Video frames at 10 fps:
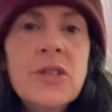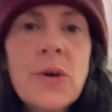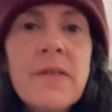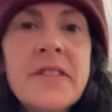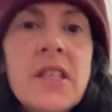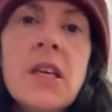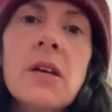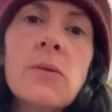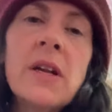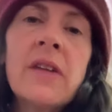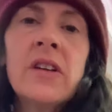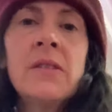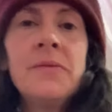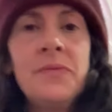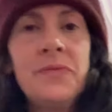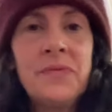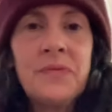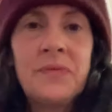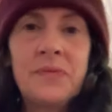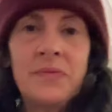QFC or whatever.
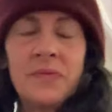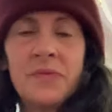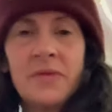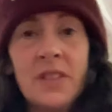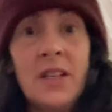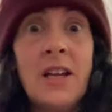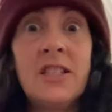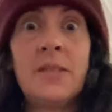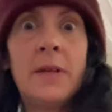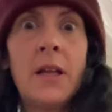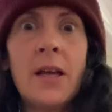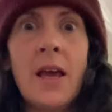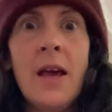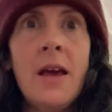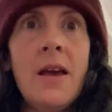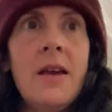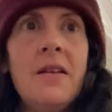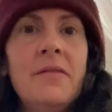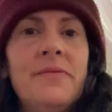And I'd just be like, hey.